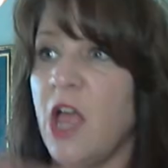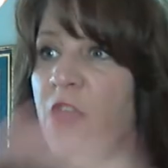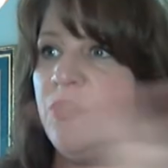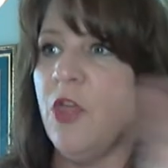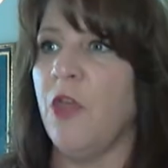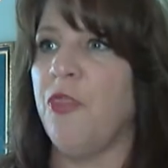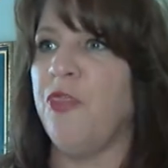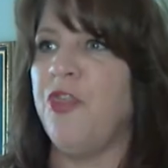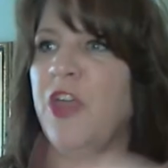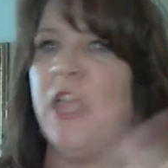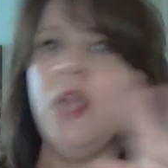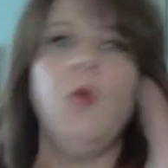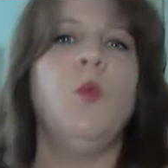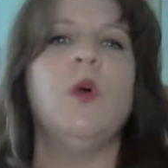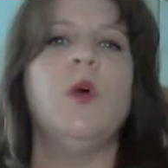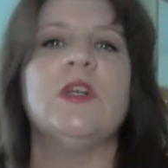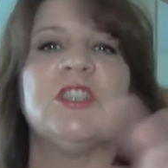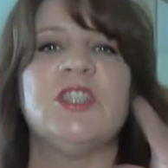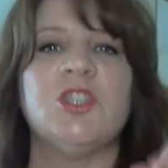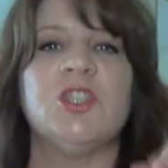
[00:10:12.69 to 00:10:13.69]
The thing
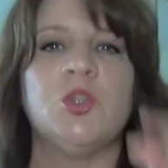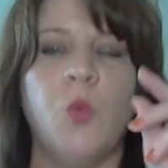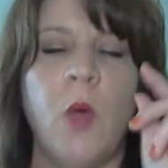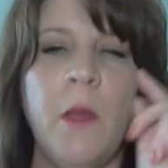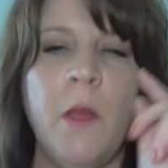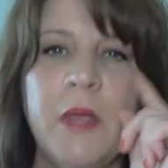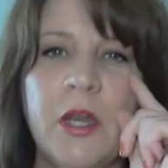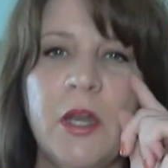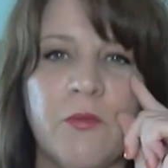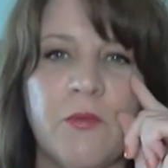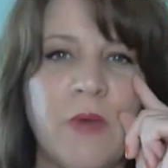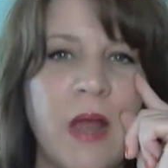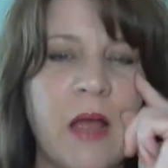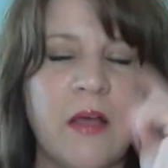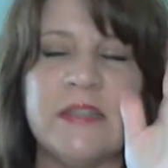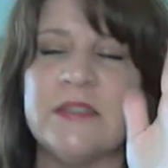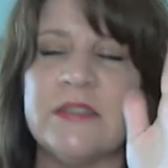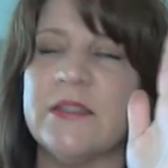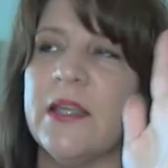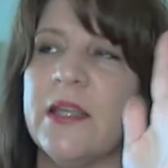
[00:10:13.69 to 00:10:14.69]
was swimming around.
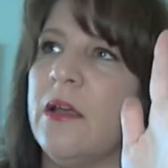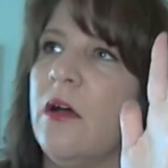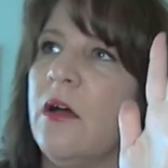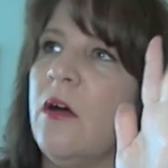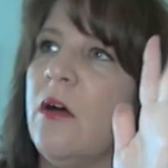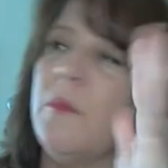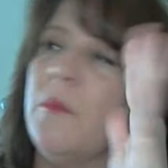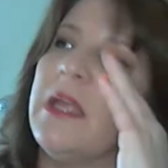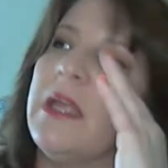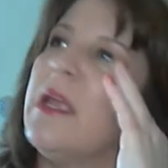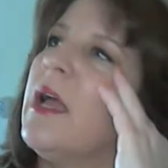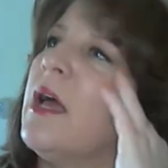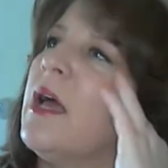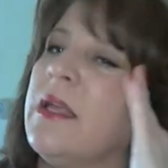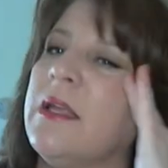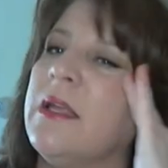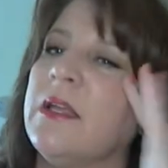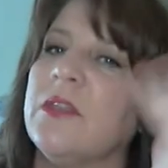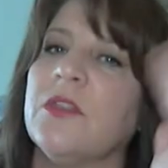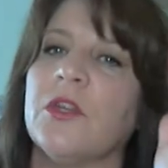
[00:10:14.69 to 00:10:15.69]
It's like, oh my God, I
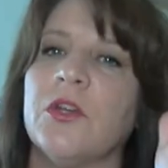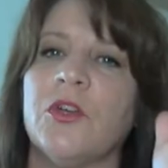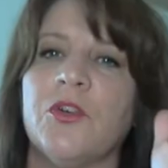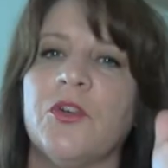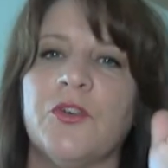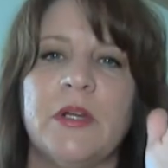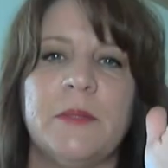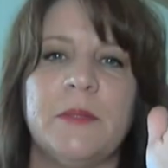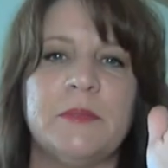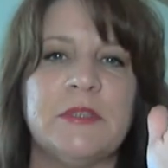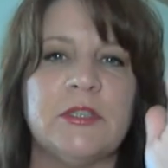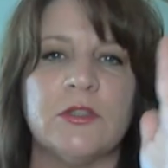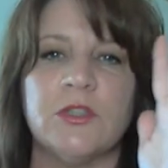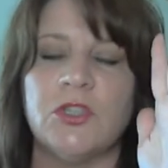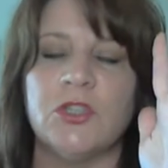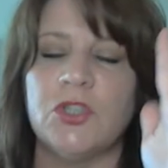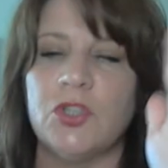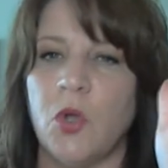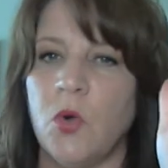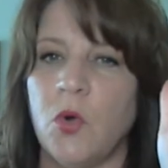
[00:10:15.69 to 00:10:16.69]
get the creeps. They're
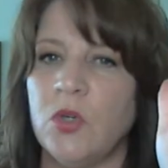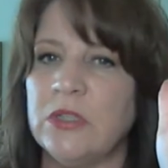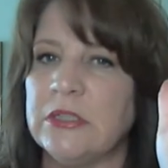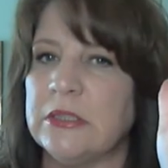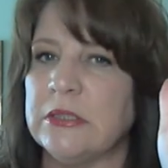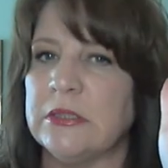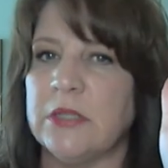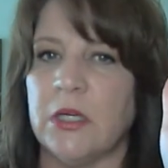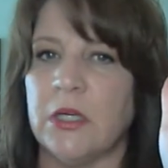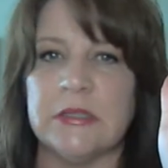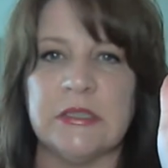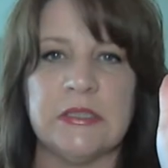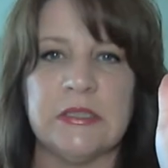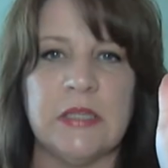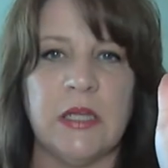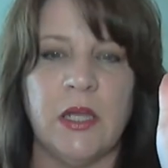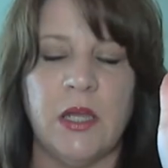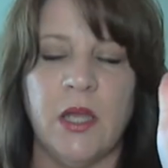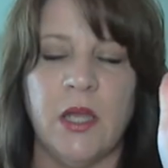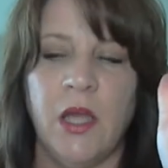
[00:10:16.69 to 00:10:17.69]
so
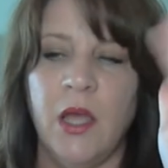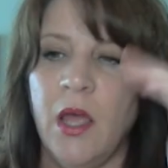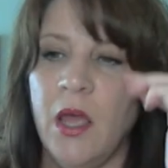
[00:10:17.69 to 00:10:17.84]
disgusting.